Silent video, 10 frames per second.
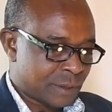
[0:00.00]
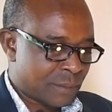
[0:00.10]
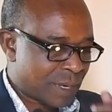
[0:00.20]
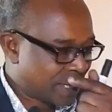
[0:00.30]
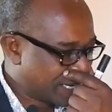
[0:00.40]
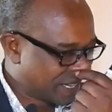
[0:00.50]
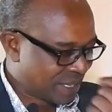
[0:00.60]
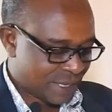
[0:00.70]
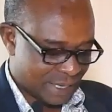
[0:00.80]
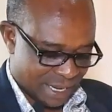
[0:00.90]

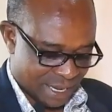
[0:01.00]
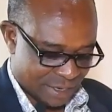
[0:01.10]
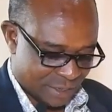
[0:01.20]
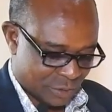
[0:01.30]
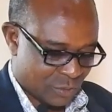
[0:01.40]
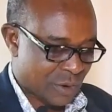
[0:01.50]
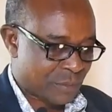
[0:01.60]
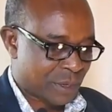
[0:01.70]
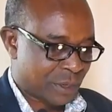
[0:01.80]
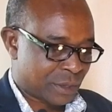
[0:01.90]
measuring and
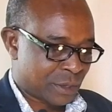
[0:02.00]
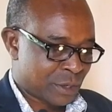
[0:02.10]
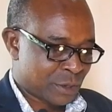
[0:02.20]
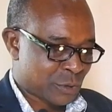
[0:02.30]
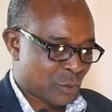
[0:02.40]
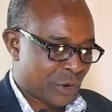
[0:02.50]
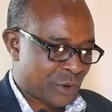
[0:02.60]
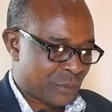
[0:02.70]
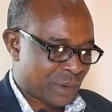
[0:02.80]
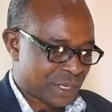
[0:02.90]
describing. So when
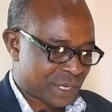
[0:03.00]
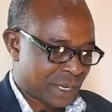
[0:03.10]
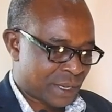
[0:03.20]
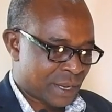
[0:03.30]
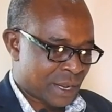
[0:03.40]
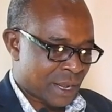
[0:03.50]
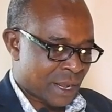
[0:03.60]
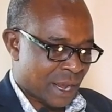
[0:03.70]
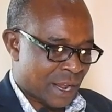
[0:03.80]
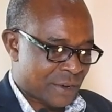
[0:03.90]
you measure
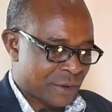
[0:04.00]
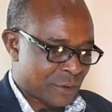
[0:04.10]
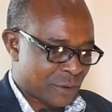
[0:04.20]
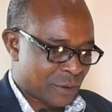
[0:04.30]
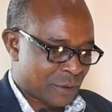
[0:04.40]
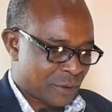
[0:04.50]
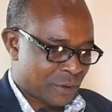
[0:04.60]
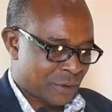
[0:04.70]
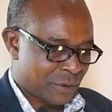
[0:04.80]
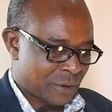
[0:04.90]
and you
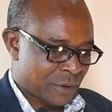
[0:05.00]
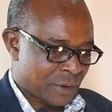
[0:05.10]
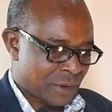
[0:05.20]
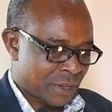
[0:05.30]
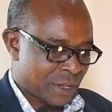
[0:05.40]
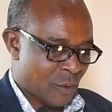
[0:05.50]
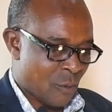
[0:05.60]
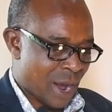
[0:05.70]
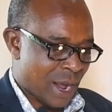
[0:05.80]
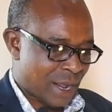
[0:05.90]
know the
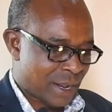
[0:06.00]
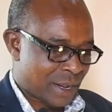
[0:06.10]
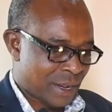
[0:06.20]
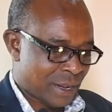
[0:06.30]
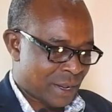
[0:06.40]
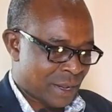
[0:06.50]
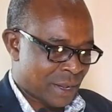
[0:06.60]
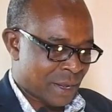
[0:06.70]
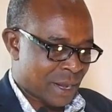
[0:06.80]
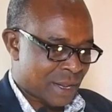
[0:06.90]
why
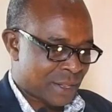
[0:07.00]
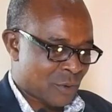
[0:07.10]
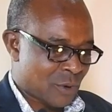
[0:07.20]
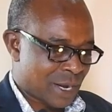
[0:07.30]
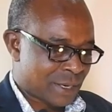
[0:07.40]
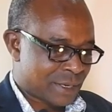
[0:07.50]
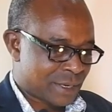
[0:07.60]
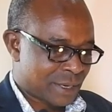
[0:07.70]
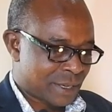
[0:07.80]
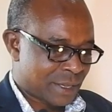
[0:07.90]
and the
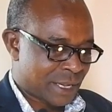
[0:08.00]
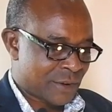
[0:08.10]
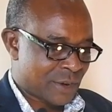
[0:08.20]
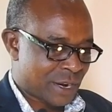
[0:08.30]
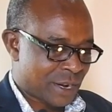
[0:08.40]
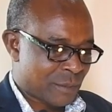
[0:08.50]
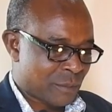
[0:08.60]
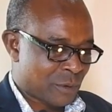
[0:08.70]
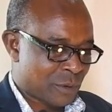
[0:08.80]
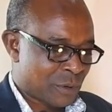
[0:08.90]
what, then you are
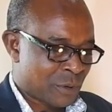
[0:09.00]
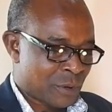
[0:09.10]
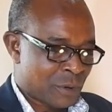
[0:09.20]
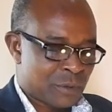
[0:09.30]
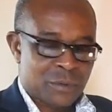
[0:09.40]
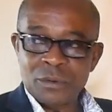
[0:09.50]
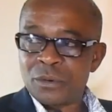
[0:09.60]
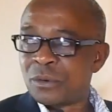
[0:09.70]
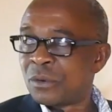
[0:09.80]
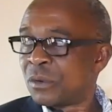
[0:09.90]
able
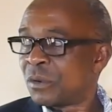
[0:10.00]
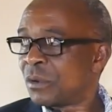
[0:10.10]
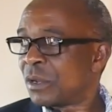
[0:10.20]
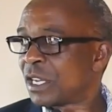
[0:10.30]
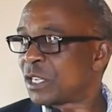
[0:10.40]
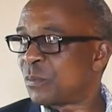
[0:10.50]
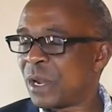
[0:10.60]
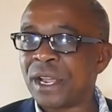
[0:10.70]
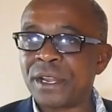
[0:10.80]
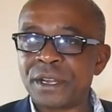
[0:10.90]
to
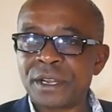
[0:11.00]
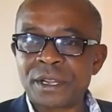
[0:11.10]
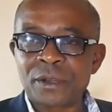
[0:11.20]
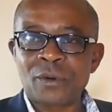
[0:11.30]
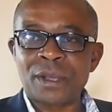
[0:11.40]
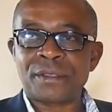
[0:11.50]
explain why